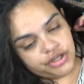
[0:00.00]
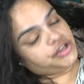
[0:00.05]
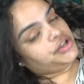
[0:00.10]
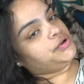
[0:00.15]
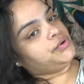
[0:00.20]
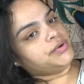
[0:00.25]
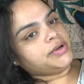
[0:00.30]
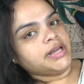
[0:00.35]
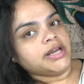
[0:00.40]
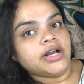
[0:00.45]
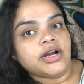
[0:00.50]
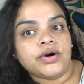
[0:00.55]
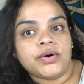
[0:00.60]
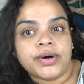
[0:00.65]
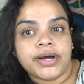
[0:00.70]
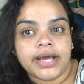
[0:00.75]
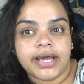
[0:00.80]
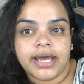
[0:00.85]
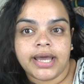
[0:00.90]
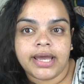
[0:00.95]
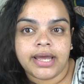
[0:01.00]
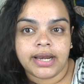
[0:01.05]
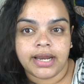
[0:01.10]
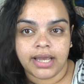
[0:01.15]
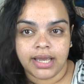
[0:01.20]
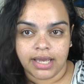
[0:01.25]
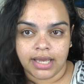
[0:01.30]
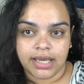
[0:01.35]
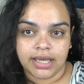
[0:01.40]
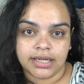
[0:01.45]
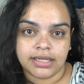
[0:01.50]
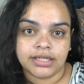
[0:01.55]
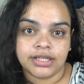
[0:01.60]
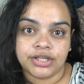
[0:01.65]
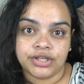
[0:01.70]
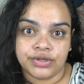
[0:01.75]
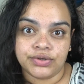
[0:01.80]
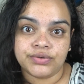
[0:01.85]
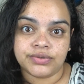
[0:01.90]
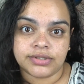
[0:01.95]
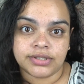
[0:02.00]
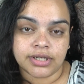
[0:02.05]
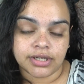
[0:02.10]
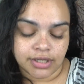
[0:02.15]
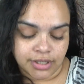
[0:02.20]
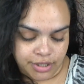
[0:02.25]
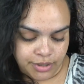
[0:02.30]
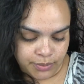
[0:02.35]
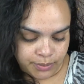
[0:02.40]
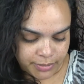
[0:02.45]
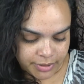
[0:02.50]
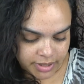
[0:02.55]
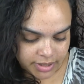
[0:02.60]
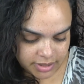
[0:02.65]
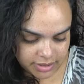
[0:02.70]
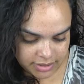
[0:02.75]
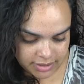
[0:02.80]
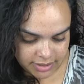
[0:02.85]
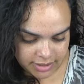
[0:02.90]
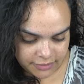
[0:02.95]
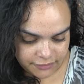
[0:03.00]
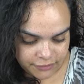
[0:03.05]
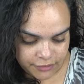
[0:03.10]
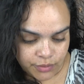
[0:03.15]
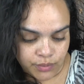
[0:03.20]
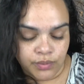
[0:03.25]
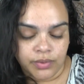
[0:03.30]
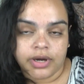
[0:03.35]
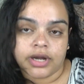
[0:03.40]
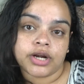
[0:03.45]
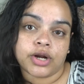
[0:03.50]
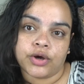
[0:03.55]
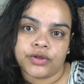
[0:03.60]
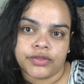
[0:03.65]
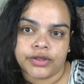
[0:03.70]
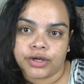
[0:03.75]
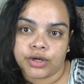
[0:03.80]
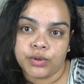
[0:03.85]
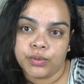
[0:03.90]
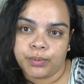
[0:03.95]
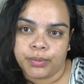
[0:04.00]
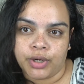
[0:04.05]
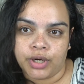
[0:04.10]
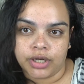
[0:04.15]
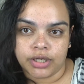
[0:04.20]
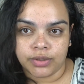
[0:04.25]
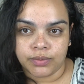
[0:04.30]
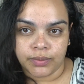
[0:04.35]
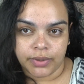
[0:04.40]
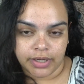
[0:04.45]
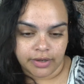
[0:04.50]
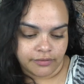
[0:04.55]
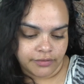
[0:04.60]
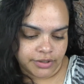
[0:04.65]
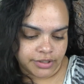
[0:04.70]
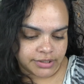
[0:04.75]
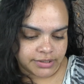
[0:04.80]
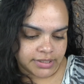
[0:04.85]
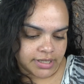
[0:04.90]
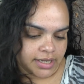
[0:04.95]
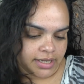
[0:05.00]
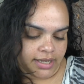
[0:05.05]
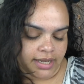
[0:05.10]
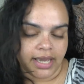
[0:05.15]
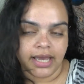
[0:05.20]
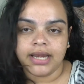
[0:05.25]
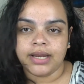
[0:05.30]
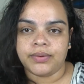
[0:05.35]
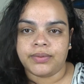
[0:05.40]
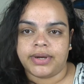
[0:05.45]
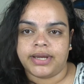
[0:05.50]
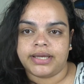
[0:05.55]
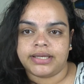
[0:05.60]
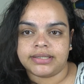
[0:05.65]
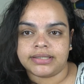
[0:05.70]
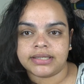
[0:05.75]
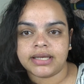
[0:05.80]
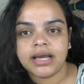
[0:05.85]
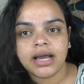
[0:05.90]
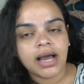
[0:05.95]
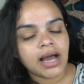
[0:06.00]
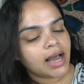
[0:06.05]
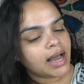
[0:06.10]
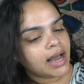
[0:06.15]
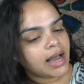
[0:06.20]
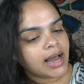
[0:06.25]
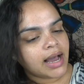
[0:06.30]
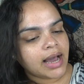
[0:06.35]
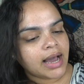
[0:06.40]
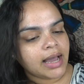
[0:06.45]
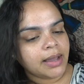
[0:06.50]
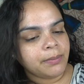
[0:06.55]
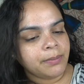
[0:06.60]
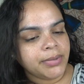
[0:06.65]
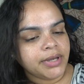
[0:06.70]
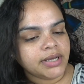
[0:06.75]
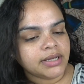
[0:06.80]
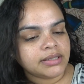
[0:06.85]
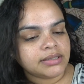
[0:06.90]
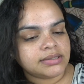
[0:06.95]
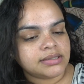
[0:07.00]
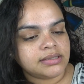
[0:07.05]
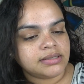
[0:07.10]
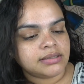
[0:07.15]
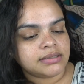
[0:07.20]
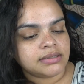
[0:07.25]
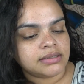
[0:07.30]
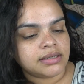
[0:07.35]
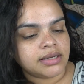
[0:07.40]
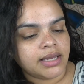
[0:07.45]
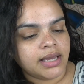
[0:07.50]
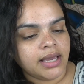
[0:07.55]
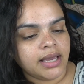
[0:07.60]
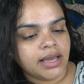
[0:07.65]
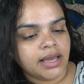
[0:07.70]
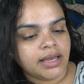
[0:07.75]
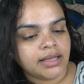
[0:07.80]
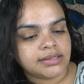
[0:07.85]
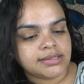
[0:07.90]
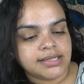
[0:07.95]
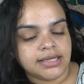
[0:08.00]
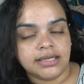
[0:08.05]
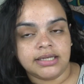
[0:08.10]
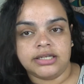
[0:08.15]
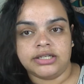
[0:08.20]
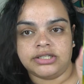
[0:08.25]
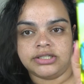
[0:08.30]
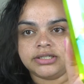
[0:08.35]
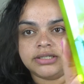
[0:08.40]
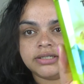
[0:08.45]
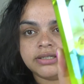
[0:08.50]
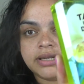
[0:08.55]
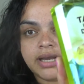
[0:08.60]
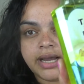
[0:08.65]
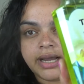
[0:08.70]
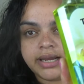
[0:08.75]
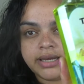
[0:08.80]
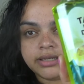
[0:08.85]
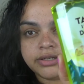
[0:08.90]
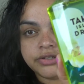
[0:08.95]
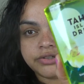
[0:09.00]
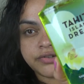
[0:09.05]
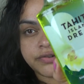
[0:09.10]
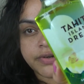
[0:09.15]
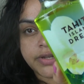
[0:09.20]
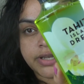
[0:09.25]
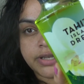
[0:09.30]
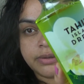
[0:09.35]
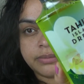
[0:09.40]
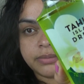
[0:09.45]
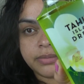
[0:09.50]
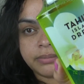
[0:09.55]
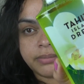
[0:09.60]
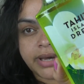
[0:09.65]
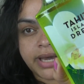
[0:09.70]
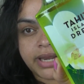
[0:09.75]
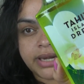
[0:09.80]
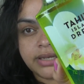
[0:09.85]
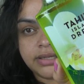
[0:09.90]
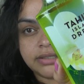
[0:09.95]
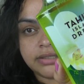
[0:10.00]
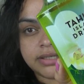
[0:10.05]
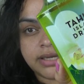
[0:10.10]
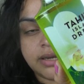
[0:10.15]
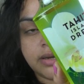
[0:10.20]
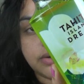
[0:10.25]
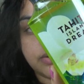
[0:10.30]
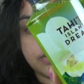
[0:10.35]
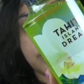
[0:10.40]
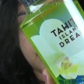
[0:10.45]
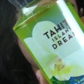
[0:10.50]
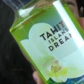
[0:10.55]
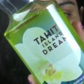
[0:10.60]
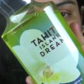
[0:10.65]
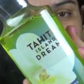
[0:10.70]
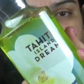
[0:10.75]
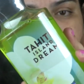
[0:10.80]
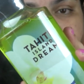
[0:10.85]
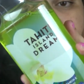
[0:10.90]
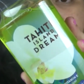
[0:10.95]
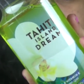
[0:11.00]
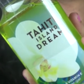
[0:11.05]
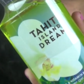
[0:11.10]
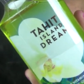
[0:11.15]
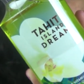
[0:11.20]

you can go ahead and use the coupon if you want, or the coupon, whatever you say. Anyways, I picked a Tahitian Island Dream body gel online.